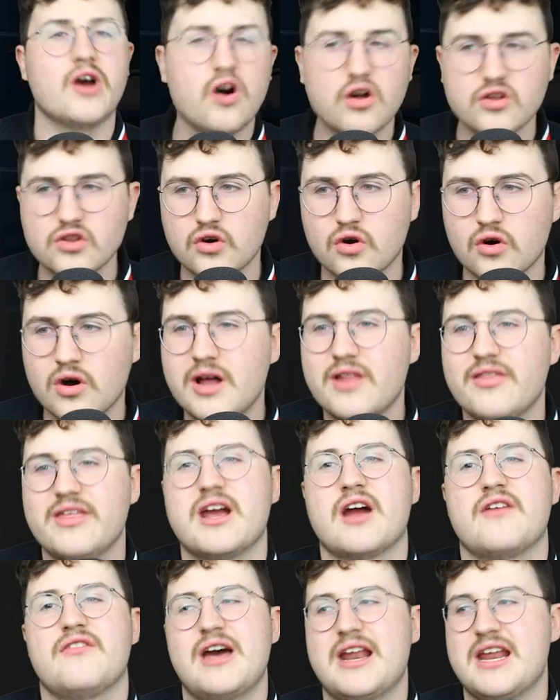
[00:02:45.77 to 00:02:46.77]
all know
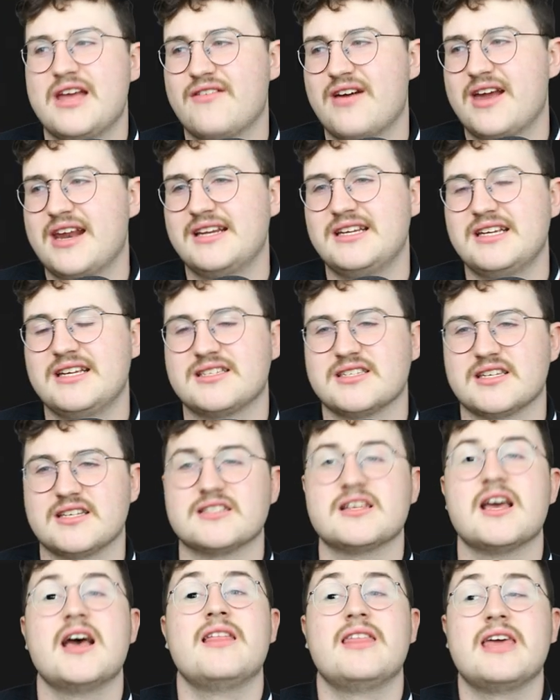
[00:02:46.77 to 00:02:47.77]
they are very, very
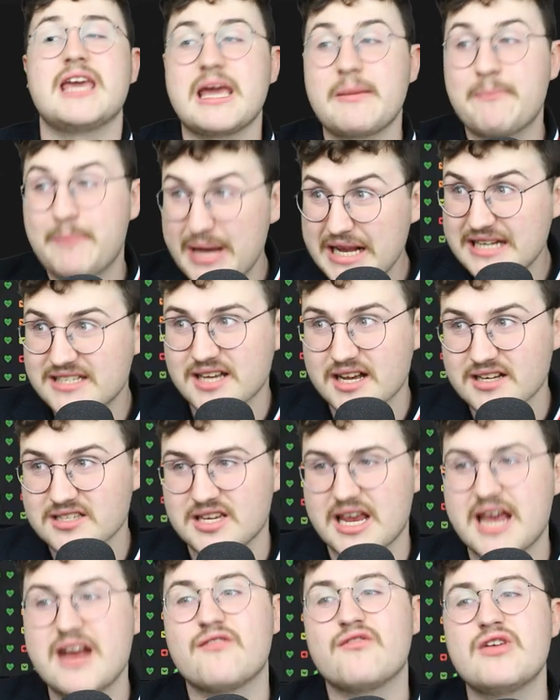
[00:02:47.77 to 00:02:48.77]
decent. They beat us
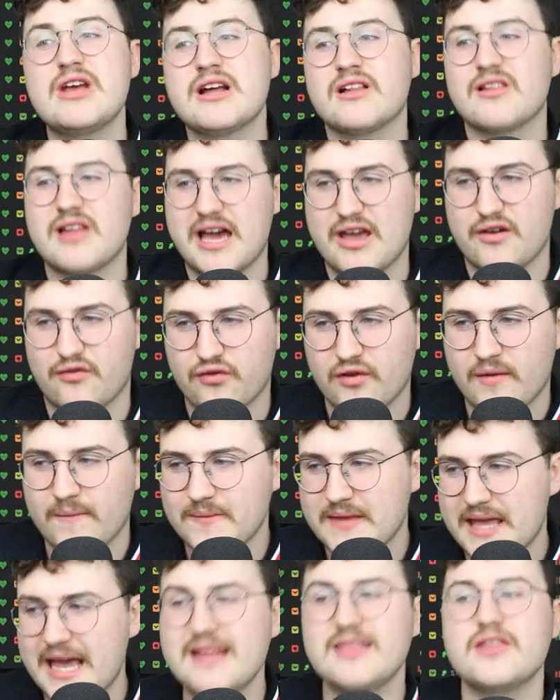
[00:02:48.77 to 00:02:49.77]
in real life
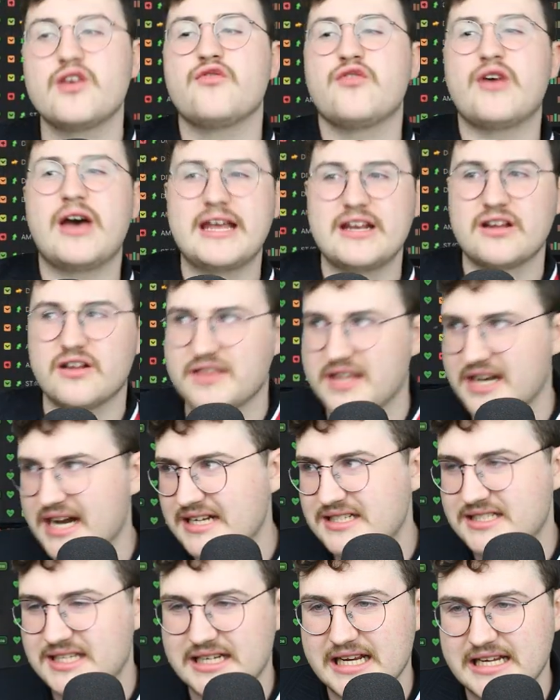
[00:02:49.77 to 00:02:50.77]
in the final in the
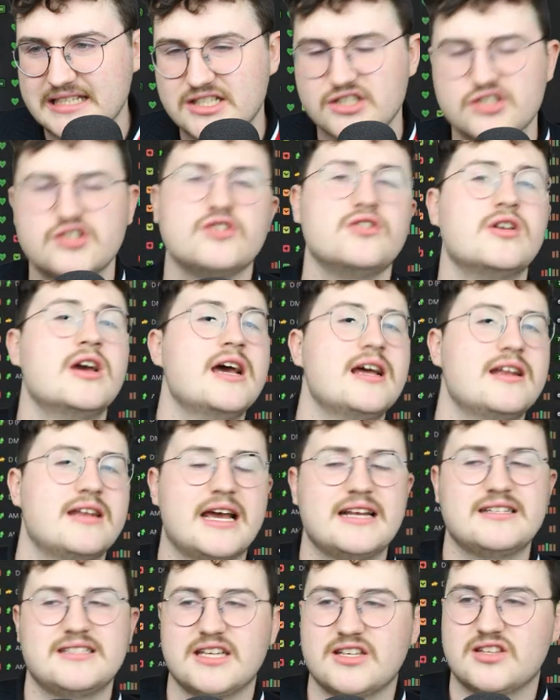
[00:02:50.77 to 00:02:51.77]

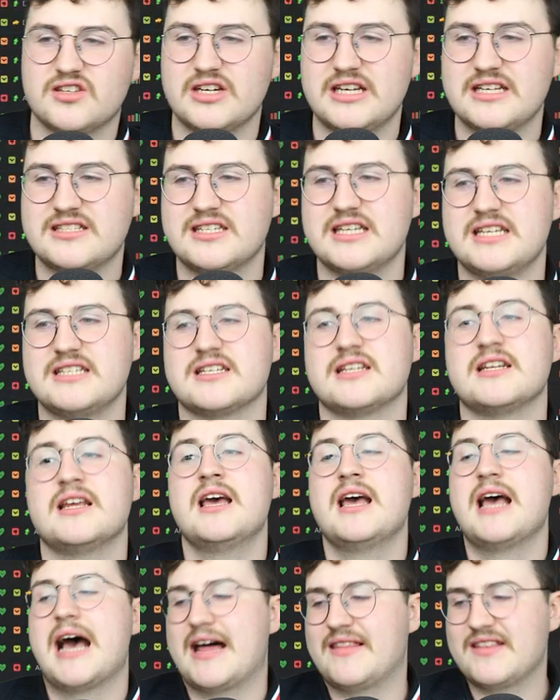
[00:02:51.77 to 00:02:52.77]
1992-93 season.
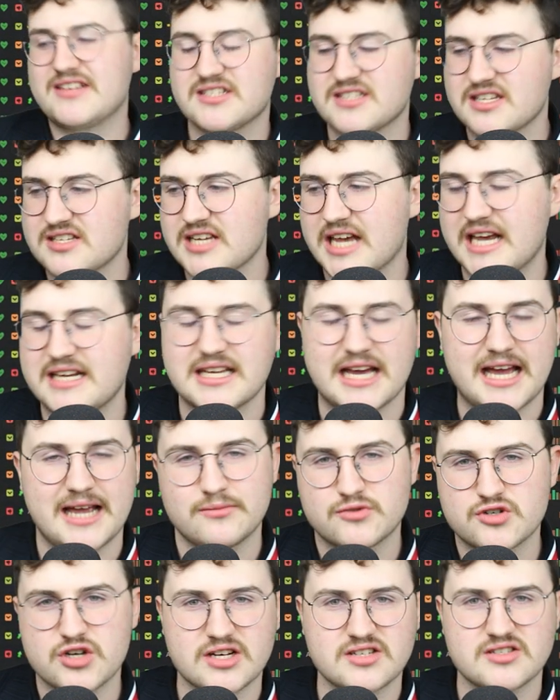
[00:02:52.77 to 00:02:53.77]
And this is the side I
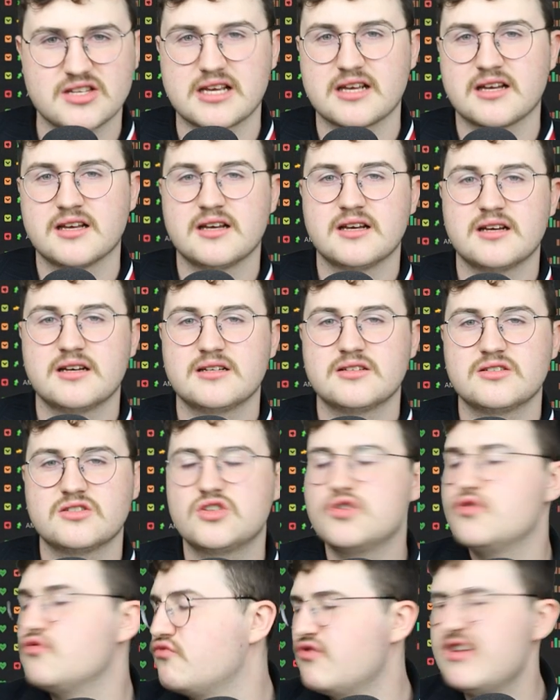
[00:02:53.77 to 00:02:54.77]
am trusting
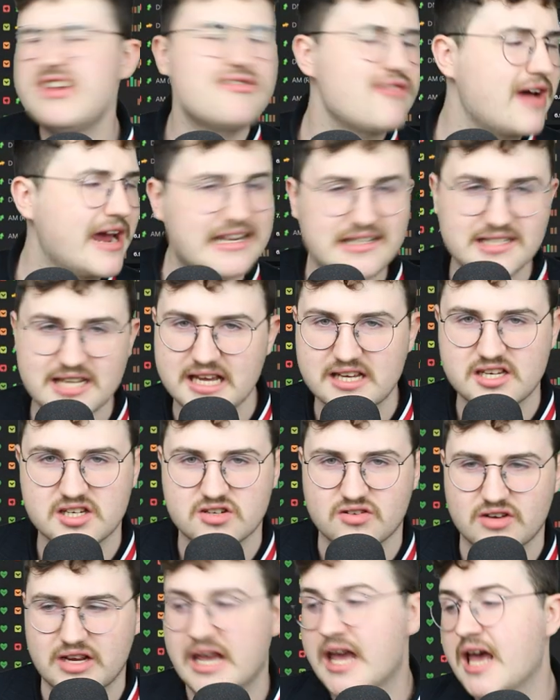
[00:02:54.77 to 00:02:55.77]
to rewrite
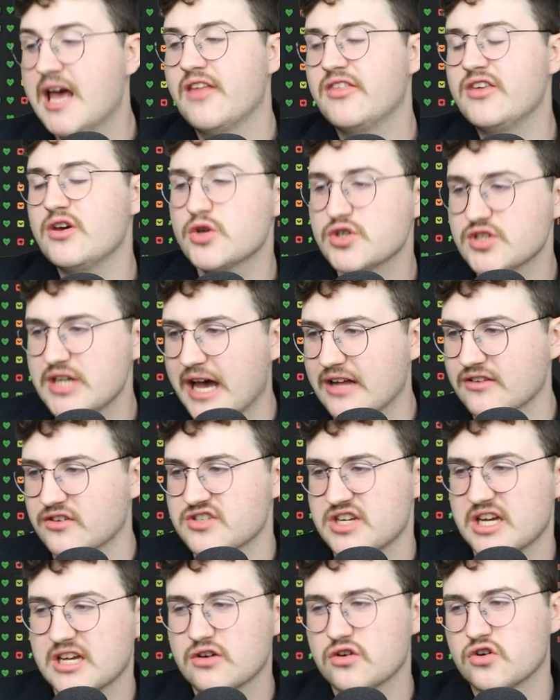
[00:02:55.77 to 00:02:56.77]
history. Theo
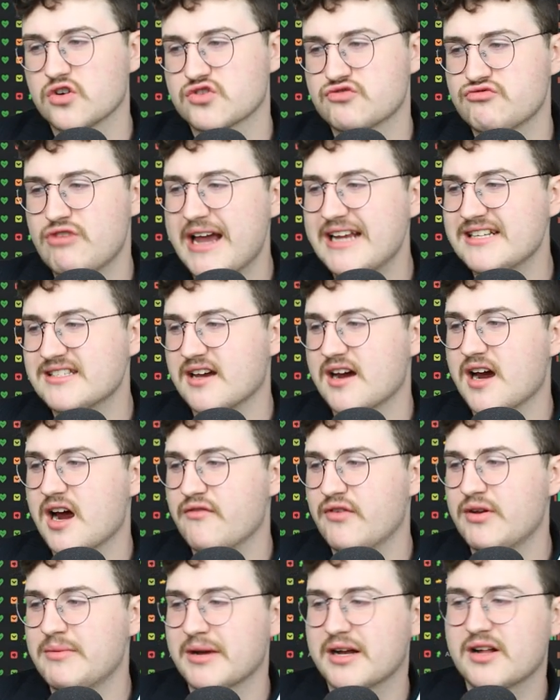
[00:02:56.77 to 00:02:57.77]
Schnellers in goals. Wright,
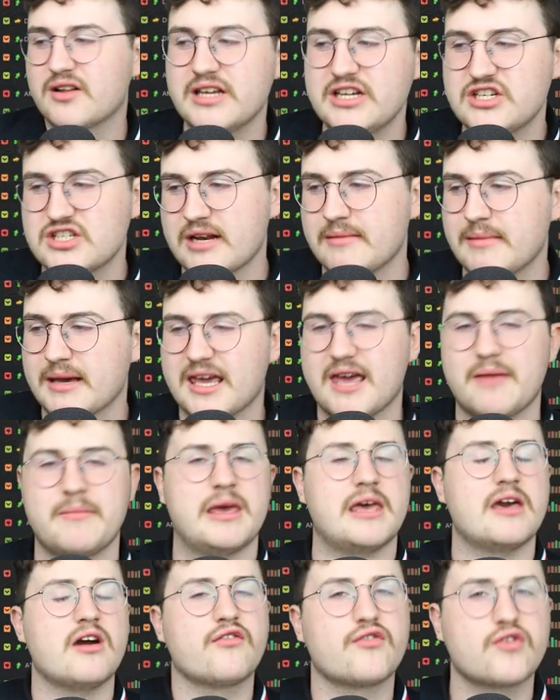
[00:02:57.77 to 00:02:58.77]
Irvin, McLeish and
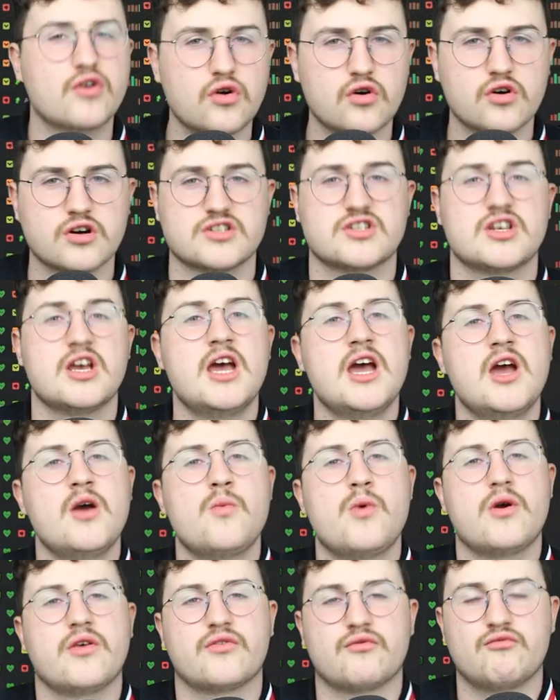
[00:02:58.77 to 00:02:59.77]
McKimmy, of course,
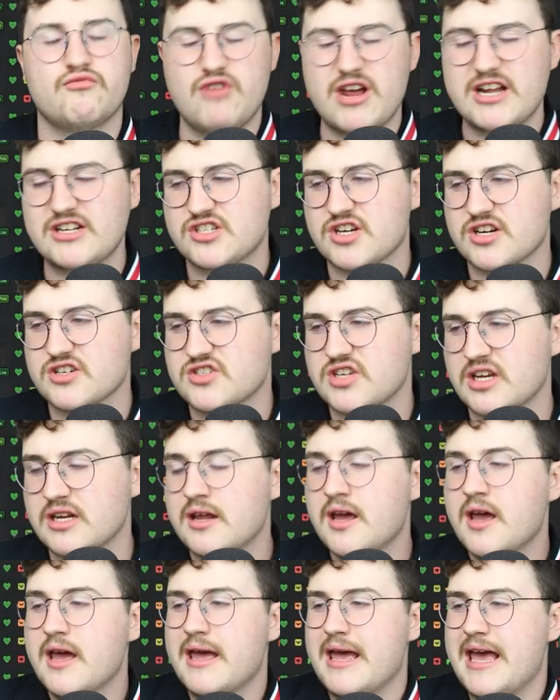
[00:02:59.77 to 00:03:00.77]
with
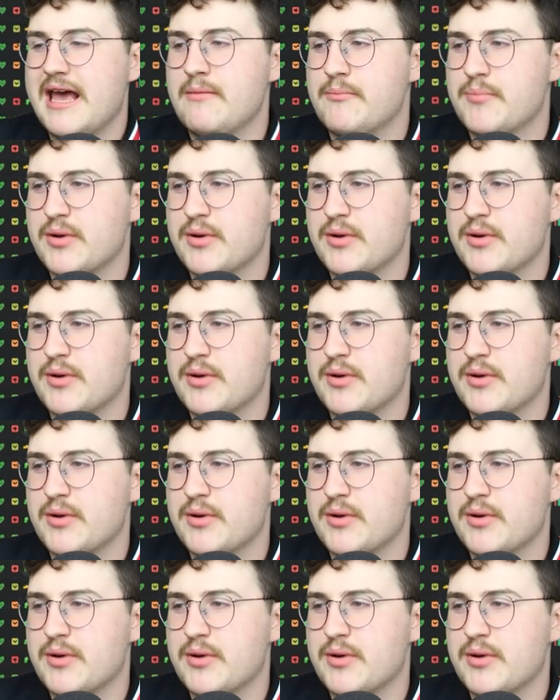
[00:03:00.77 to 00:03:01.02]
Richardson in